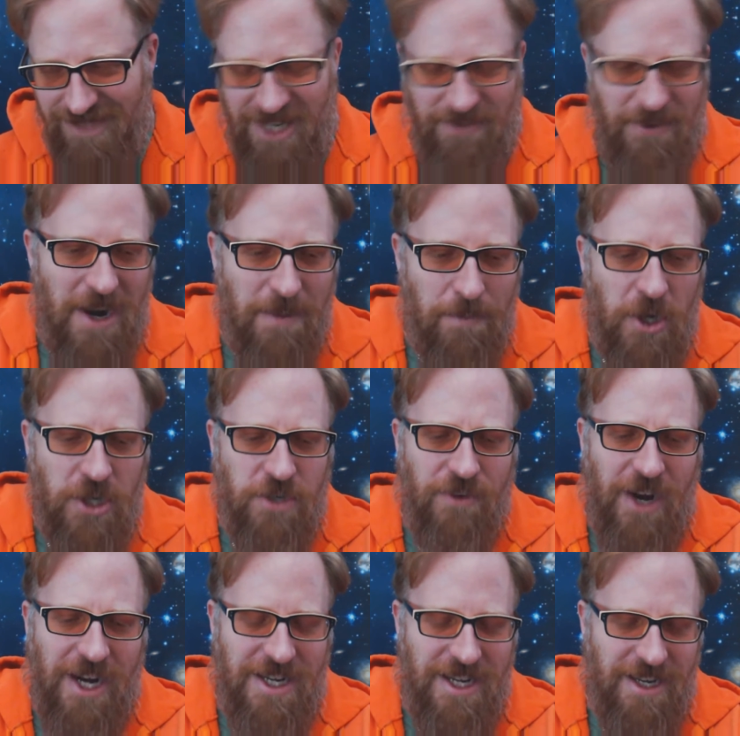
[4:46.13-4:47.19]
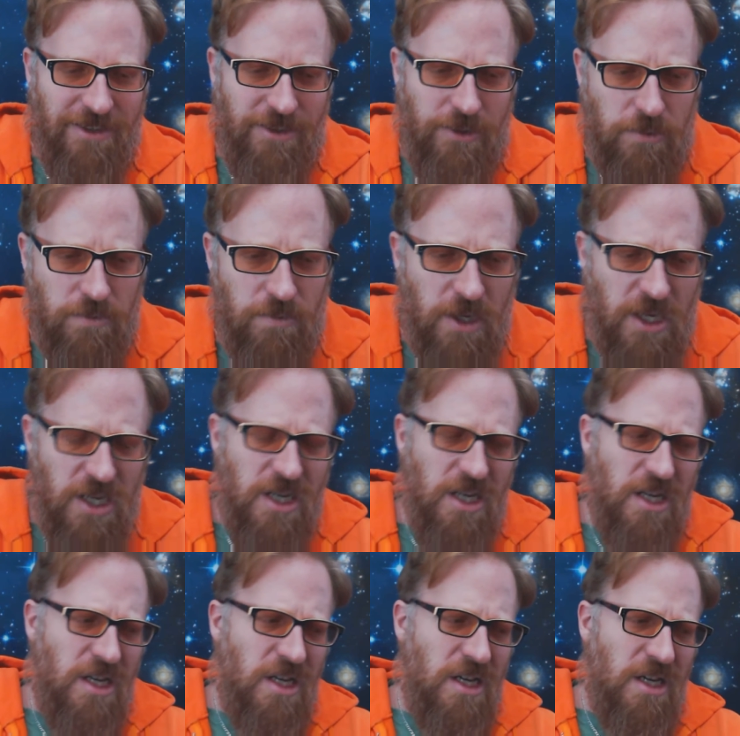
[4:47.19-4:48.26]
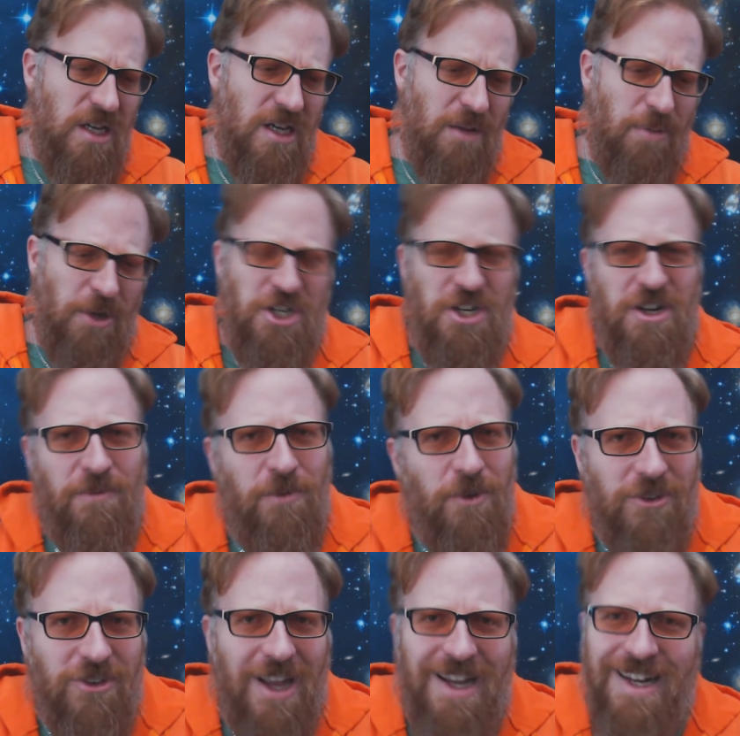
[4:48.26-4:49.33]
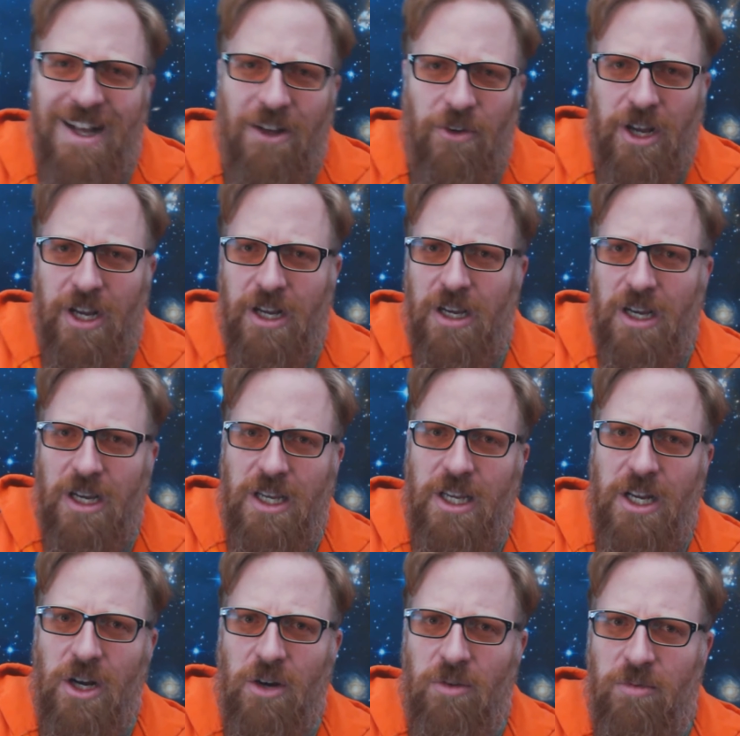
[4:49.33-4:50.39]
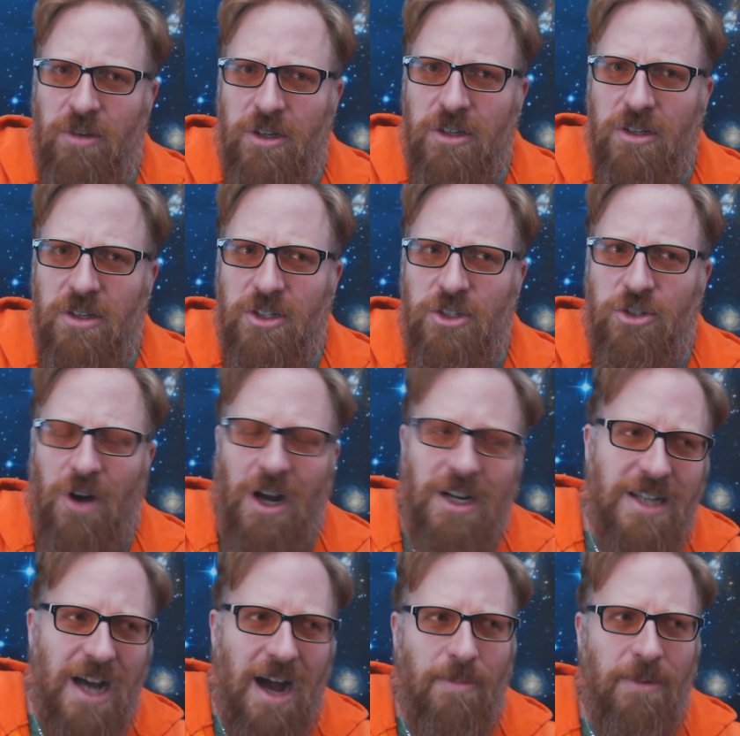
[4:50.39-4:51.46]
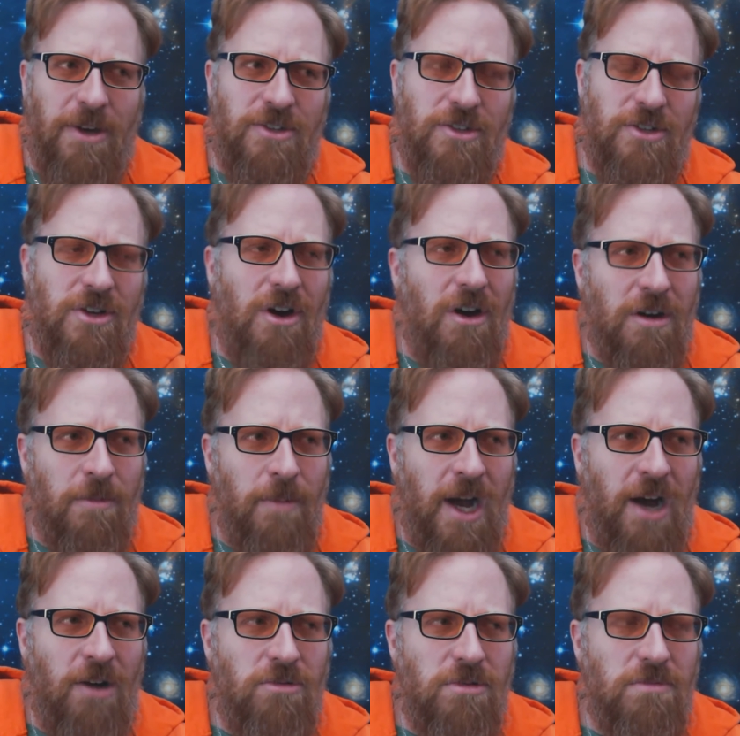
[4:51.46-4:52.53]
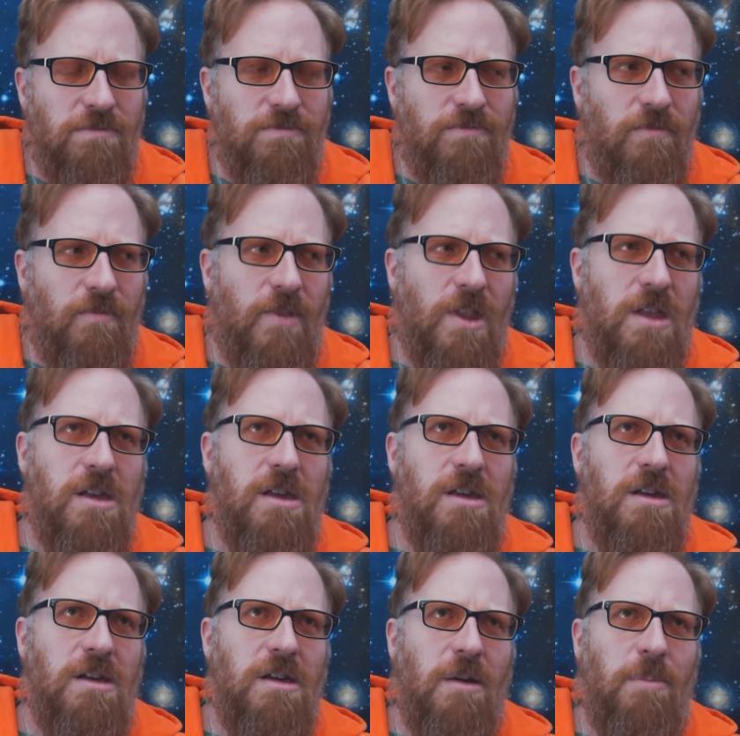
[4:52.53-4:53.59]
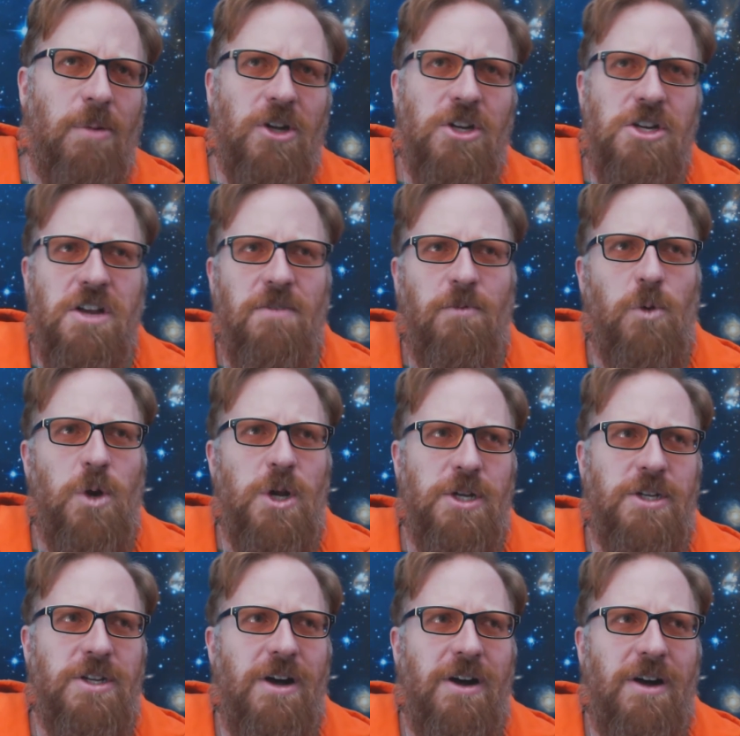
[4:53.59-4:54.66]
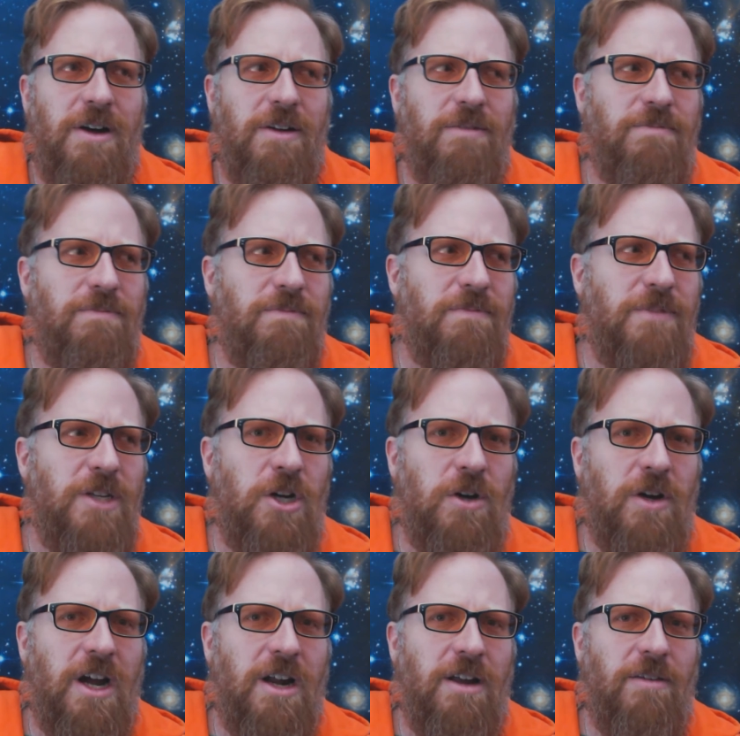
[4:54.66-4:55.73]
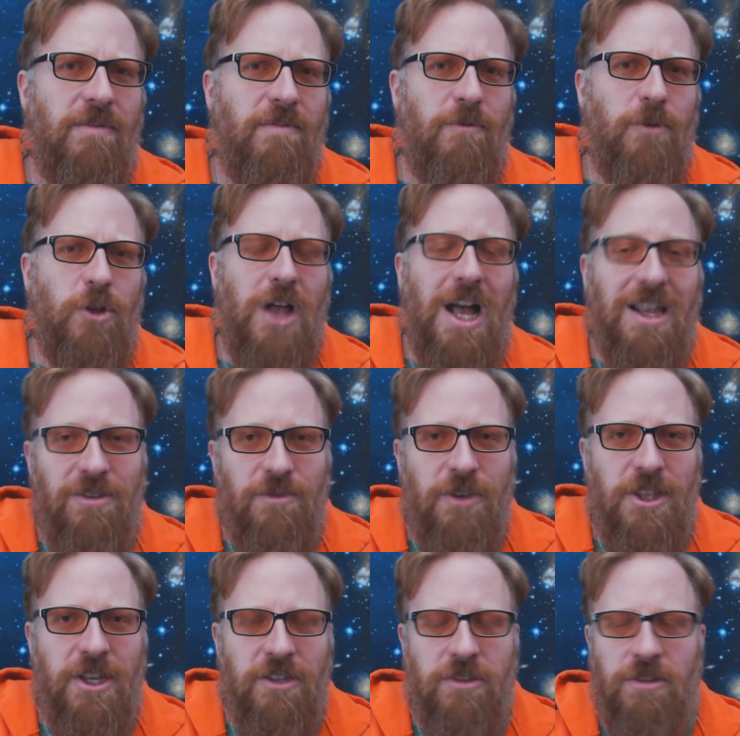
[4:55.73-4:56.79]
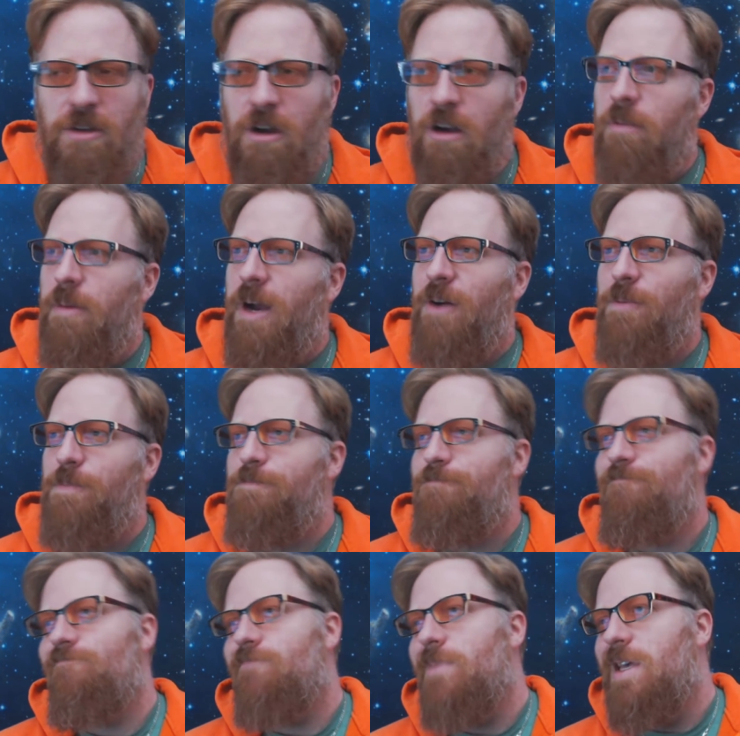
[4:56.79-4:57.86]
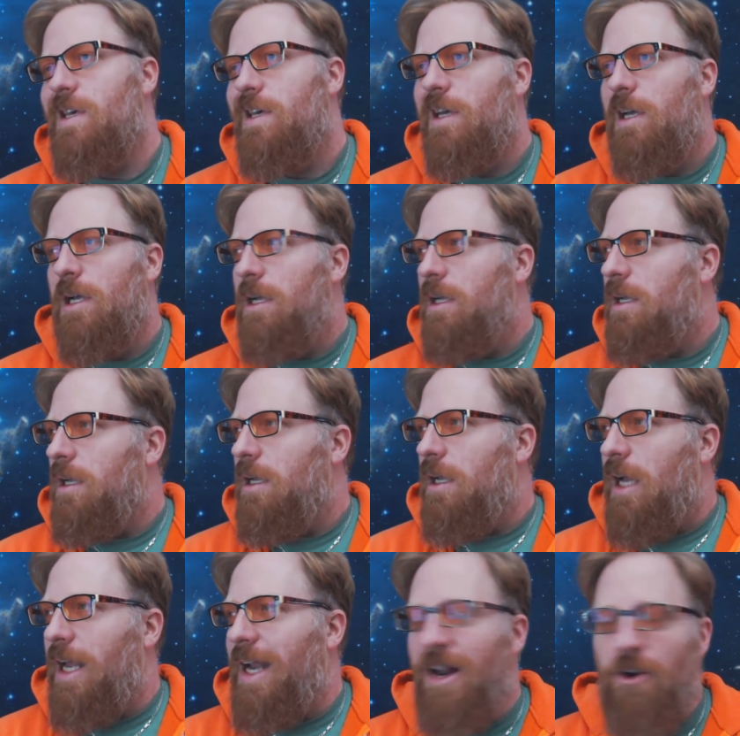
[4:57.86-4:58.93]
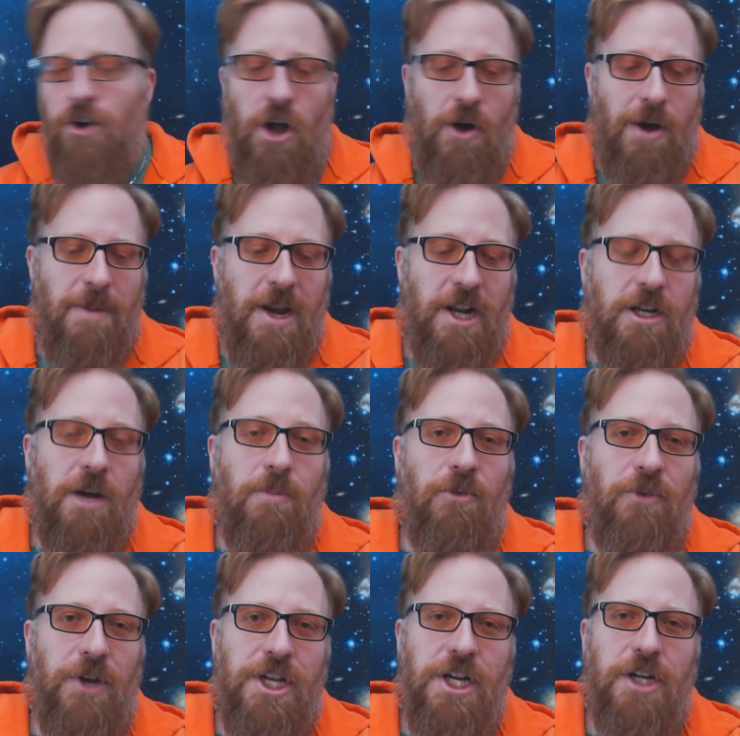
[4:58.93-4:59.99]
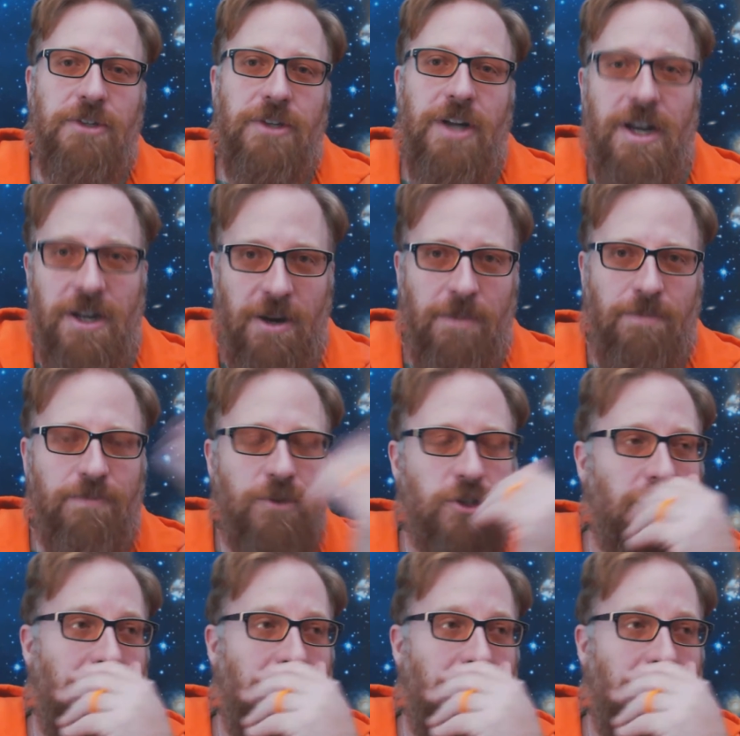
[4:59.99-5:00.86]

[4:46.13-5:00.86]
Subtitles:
And I've had a bunch of ideas, a bunch of different psychedelic, drug topics to talk about, a bunch of different, kind of philosophy things to talk about. And I don't know. I made a couple videos and ended up